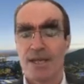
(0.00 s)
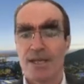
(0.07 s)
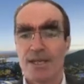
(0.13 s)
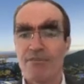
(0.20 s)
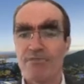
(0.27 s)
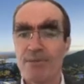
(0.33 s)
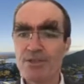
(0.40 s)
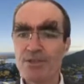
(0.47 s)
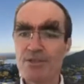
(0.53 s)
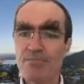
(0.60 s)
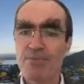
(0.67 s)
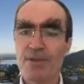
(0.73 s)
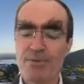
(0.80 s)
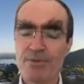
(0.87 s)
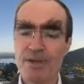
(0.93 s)
Now, I've mentioned
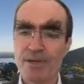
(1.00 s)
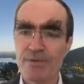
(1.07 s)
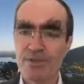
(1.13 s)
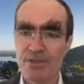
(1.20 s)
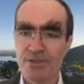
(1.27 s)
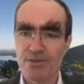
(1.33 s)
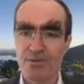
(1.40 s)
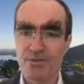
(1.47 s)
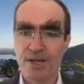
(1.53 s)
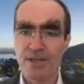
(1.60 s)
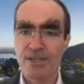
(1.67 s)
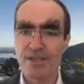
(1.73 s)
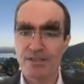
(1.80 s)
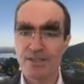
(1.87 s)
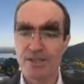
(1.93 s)
prerequisites
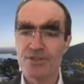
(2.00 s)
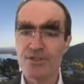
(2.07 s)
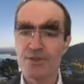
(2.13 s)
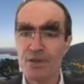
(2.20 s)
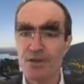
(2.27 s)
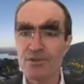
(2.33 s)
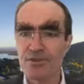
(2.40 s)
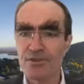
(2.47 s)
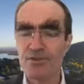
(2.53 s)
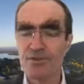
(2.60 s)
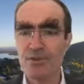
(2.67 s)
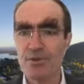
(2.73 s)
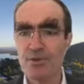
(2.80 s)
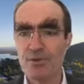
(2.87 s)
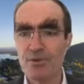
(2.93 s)
already, that as you go
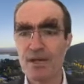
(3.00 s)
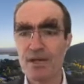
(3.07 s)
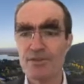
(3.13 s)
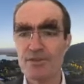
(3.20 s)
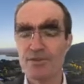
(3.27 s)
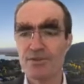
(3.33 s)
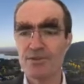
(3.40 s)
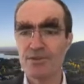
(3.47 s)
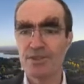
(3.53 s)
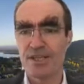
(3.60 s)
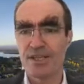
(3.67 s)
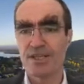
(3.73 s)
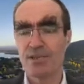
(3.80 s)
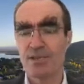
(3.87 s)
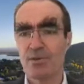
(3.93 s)
through, as you do
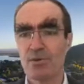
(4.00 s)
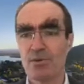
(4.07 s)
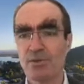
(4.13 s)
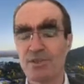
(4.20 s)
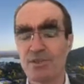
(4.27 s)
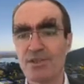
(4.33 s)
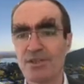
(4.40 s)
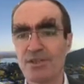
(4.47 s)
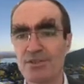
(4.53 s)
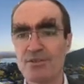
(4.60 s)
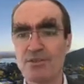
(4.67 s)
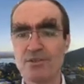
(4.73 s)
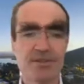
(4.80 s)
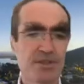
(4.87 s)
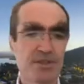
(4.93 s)
second year courses, as you
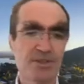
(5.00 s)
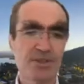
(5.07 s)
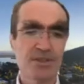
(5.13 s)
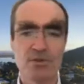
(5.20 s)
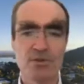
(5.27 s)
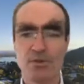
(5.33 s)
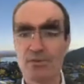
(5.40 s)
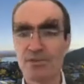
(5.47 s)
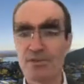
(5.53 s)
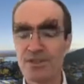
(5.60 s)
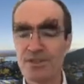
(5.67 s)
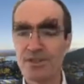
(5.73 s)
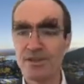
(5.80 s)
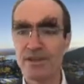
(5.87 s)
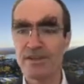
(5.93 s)
do third year
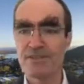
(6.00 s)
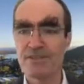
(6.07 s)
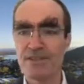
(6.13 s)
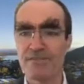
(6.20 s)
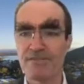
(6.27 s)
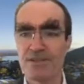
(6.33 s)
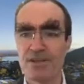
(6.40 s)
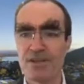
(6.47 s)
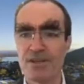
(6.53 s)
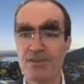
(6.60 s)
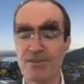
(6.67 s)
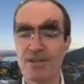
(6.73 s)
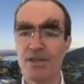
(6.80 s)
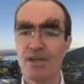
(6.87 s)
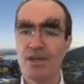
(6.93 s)
courses, you have to have an eye
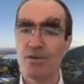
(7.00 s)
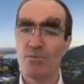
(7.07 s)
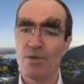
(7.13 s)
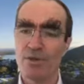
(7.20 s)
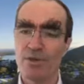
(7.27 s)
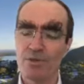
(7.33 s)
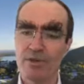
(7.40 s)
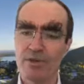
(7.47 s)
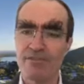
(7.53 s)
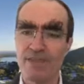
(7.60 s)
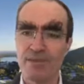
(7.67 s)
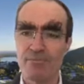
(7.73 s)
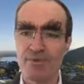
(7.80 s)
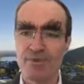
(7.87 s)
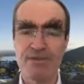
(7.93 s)
on what you have
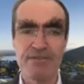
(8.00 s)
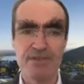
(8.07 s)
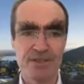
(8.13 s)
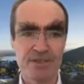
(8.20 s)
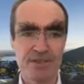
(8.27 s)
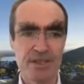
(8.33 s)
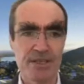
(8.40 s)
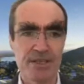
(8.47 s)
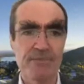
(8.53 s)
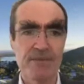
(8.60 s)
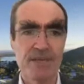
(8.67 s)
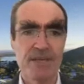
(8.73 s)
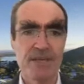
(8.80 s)
done previously.